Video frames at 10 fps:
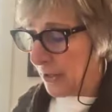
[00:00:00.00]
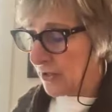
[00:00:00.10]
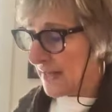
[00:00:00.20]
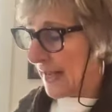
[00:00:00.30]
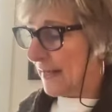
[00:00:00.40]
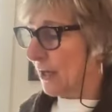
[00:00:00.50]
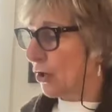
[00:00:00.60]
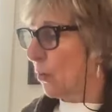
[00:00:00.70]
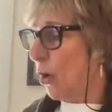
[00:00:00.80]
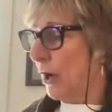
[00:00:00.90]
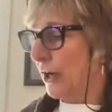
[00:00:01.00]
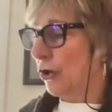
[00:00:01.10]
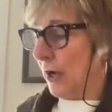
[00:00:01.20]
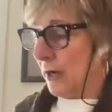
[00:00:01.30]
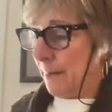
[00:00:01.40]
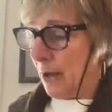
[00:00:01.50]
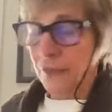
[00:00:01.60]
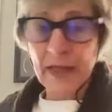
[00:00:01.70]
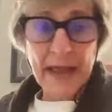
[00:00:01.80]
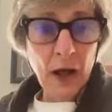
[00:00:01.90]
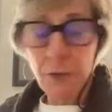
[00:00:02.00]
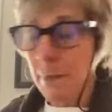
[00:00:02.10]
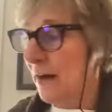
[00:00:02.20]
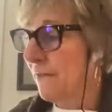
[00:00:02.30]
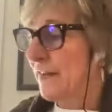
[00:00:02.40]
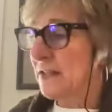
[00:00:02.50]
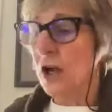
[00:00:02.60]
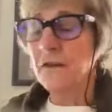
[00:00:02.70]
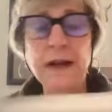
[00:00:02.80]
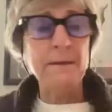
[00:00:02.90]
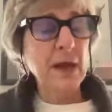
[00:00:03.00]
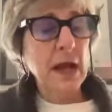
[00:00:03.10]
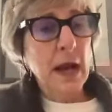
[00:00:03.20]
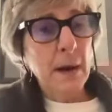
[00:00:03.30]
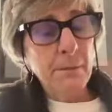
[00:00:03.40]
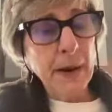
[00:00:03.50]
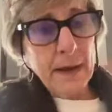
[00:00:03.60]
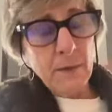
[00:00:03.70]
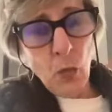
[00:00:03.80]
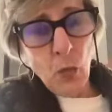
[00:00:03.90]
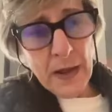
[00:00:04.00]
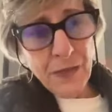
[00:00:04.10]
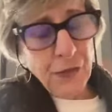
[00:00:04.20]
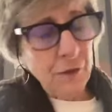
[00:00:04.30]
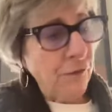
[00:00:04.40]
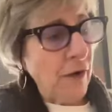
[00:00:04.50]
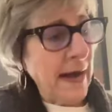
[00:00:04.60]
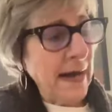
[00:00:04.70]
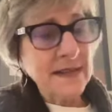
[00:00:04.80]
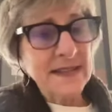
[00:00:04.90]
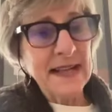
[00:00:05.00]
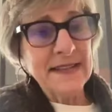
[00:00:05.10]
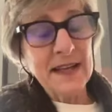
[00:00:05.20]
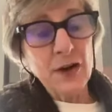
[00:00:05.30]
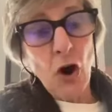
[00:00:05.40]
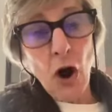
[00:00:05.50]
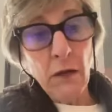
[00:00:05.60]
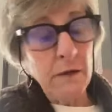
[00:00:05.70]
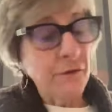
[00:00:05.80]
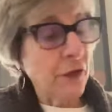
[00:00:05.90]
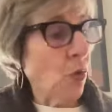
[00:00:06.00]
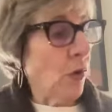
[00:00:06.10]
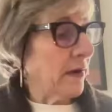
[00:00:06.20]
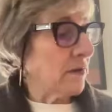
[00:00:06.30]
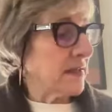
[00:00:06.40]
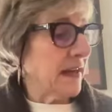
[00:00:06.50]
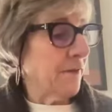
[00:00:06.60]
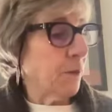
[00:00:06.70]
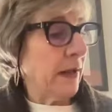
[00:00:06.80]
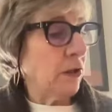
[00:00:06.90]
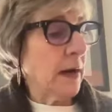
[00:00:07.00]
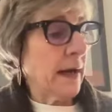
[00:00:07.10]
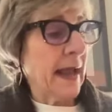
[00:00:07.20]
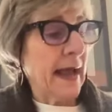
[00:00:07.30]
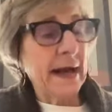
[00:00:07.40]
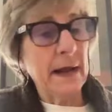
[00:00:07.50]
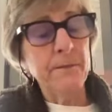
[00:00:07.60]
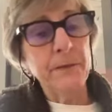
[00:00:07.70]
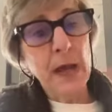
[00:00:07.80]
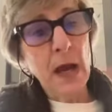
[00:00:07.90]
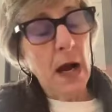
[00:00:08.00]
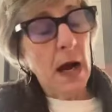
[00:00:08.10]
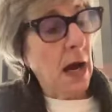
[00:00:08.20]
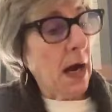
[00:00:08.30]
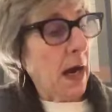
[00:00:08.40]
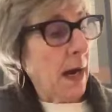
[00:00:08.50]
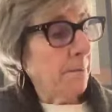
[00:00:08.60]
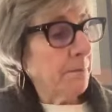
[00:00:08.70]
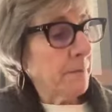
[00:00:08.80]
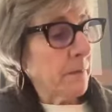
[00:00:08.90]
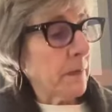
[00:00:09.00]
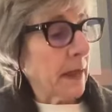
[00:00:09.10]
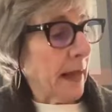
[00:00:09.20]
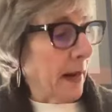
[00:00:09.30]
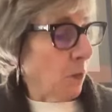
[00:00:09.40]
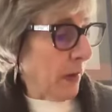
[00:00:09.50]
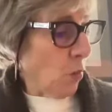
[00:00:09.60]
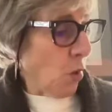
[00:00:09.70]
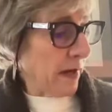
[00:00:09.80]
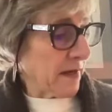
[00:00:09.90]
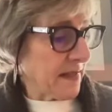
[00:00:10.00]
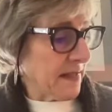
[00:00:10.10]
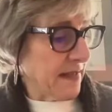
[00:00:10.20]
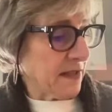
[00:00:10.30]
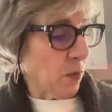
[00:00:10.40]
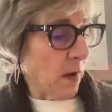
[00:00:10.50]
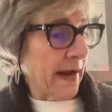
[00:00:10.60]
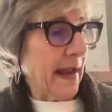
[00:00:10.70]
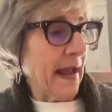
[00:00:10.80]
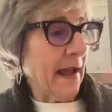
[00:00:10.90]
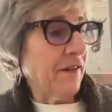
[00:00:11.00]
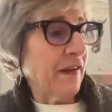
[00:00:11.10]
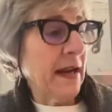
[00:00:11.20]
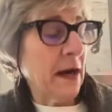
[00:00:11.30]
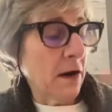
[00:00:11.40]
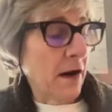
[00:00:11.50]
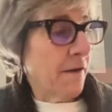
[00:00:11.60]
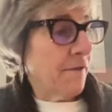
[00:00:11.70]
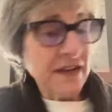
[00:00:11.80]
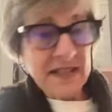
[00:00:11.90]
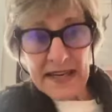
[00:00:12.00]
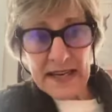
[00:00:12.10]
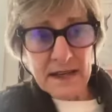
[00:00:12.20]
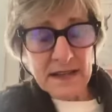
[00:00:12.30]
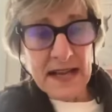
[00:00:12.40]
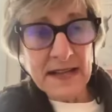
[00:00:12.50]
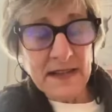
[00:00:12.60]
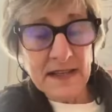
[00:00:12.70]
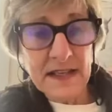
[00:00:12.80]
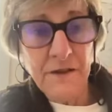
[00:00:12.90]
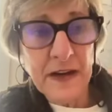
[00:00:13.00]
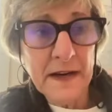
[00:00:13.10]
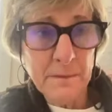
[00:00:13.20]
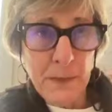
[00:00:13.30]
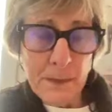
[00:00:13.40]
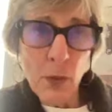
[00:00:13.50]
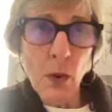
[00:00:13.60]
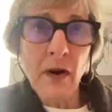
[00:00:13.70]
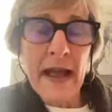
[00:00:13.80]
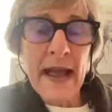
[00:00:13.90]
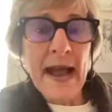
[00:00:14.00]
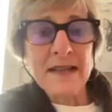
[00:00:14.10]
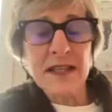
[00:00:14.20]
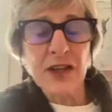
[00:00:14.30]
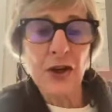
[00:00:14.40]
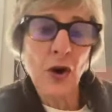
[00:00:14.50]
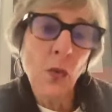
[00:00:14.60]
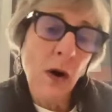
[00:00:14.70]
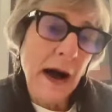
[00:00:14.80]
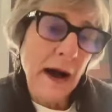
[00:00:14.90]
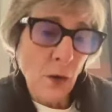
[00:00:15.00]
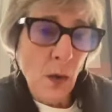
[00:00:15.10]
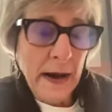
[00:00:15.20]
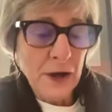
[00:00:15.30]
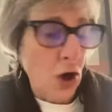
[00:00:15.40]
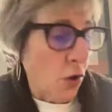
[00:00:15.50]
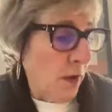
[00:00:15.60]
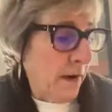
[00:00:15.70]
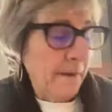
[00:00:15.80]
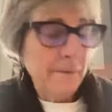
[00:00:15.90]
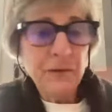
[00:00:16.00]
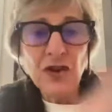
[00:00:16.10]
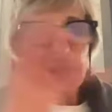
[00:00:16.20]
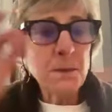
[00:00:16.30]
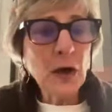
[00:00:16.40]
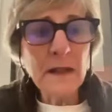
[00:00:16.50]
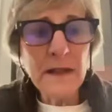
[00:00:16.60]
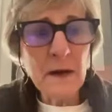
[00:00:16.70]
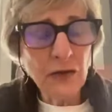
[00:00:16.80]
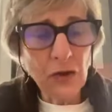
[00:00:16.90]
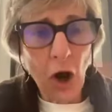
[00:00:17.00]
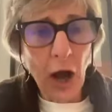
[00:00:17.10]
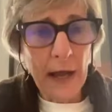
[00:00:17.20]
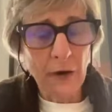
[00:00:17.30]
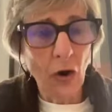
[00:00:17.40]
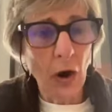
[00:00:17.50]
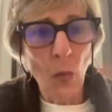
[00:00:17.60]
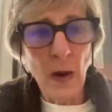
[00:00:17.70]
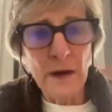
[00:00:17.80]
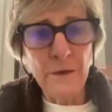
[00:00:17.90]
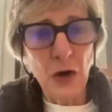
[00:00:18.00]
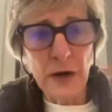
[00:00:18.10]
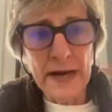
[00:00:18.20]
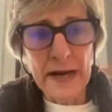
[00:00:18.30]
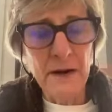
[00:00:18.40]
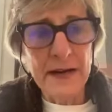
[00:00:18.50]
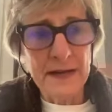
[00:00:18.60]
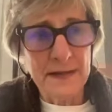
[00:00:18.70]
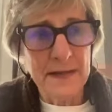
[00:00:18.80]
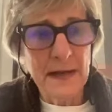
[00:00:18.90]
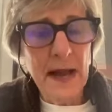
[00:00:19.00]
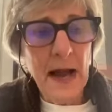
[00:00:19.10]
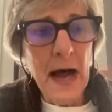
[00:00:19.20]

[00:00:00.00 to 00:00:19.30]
because I can go on and on about the health benefits of it, but with frankincense and all of the oils, if we look at it, um, and we want to see. So I have here for skin sensitivity. People will ask, well, how do I know? just put a little dot on one of your areas.